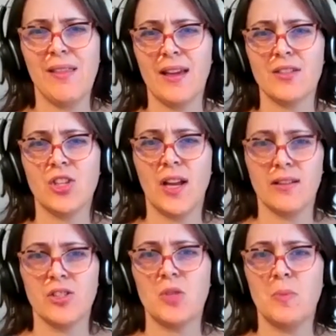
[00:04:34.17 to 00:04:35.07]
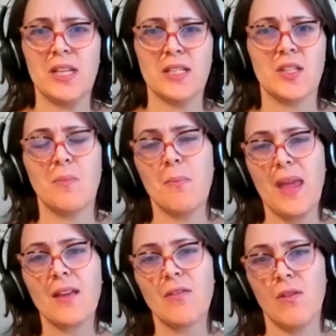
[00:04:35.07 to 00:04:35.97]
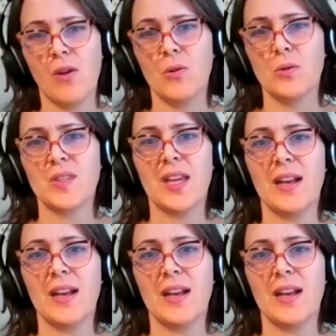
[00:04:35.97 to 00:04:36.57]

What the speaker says: that challenged me to make those